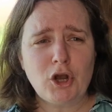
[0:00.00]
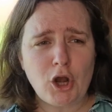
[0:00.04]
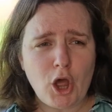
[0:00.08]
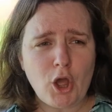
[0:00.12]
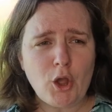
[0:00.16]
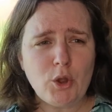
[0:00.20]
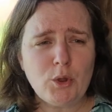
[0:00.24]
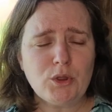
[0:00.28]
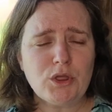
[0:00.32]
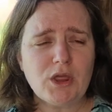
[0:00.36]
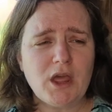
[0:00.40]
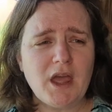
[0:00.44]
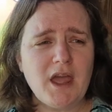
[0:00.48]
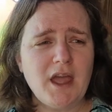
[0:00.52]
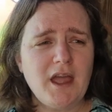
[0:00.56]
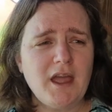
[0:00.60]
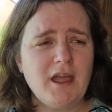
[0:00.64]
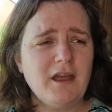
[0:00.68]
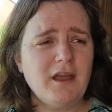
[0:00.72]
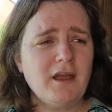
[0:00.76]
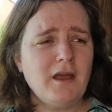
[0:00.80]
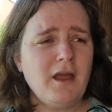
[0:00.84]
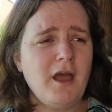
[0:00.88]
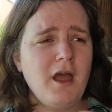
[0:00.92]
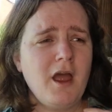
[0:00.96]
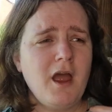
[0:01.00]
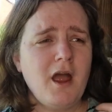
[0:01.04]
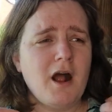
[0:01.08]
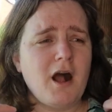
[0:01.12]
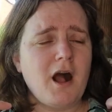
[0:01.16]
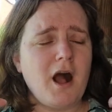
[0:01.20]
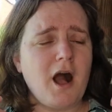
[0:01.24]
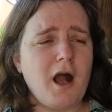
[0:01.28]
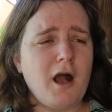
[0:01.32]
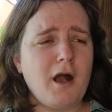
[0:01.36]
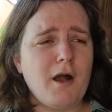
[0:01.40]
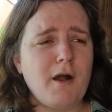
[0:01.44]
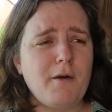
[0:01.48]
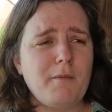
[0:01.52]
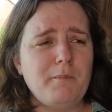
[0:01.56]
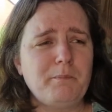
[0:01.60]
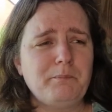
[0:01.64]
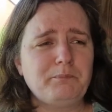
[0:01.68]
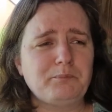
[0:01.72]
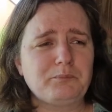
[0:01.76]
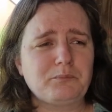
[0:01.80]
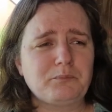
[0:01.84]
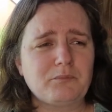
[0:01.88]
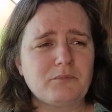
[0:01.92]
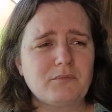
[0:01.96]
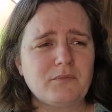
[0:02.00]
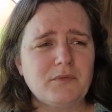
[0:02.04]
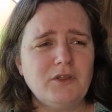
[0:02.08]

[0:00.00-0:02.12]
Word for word: clothing, um,